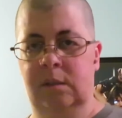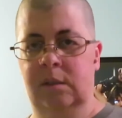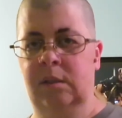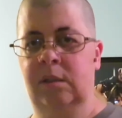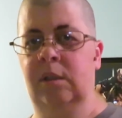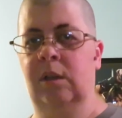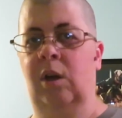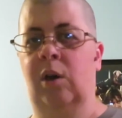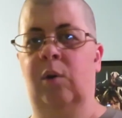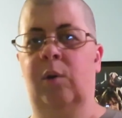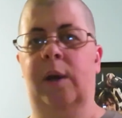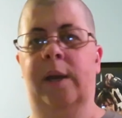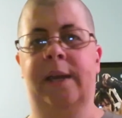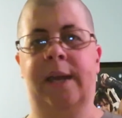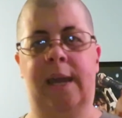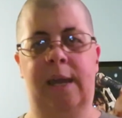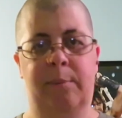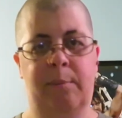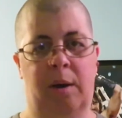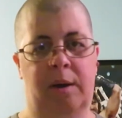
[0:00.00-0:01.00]
You know,
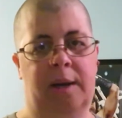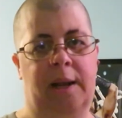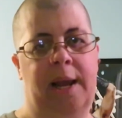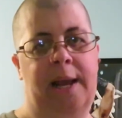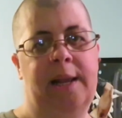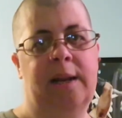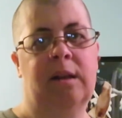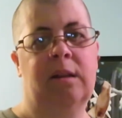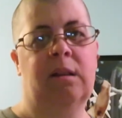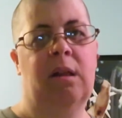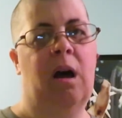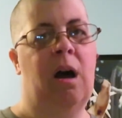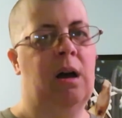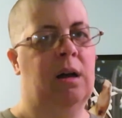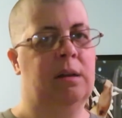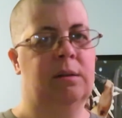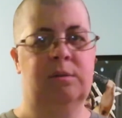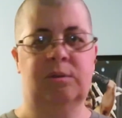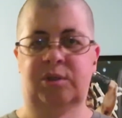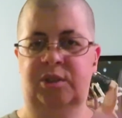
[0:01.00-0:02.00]
it came on at eight
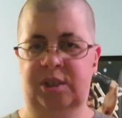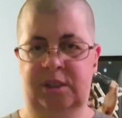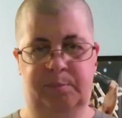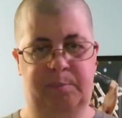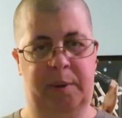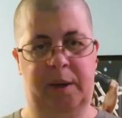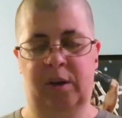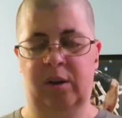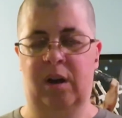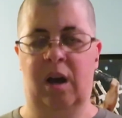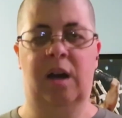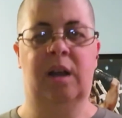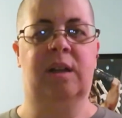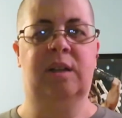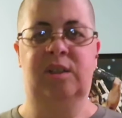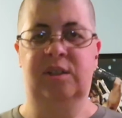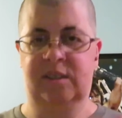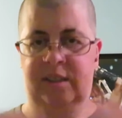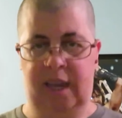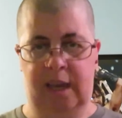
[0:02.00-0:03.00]
o'clock. Just pair out.
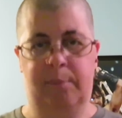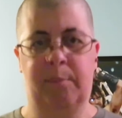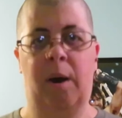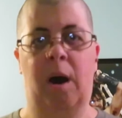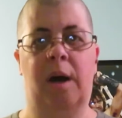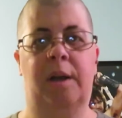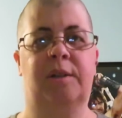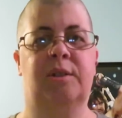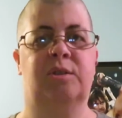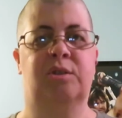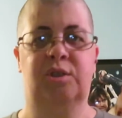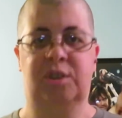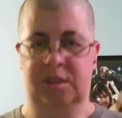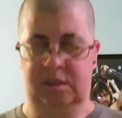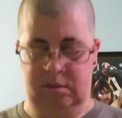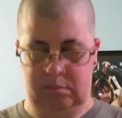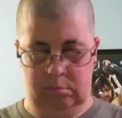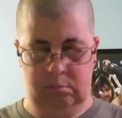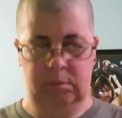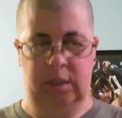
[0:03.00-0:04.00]
It just came on
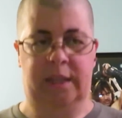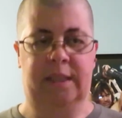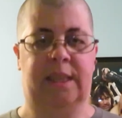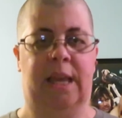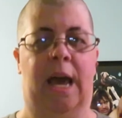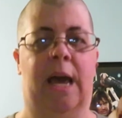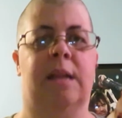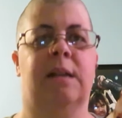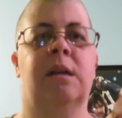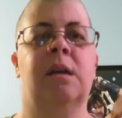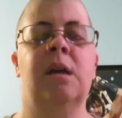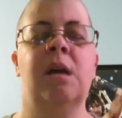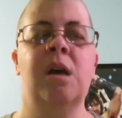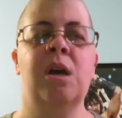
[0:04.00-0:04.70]
just like that.